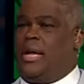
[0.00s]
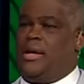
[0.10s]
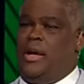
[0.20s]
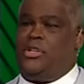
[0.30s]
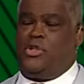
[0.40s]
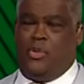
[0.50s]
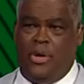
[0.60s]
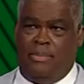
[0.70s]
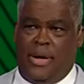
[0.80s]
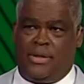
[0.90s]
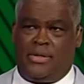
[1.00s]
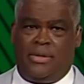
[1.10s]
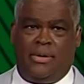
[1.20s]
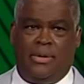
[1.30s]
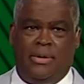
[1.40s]
like 120 bucks.
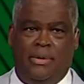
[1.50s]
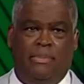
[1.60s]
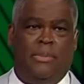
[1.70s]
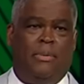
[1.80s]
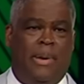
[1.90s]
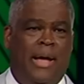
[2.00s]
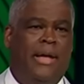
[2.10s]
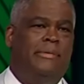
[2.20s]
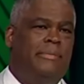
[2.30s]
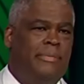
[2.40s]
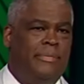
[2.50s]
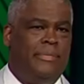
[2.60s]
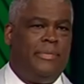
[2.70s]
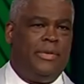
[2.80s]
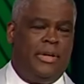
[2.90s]
People buy it.
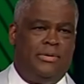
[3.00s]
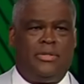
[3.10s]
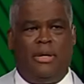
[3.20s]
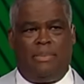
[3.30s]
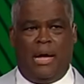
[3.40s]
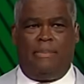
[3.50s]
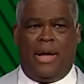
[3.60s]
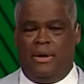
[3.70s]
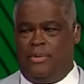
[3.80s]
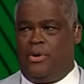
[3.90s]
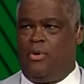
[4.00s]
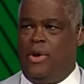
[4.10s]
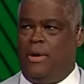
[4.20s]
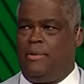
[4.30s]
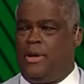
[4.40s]
They'll say, I'll buy it and put it
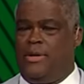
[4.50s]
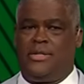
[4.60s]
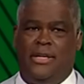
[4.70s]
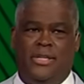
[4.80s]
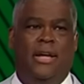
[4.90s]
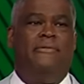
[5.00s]
away because they see a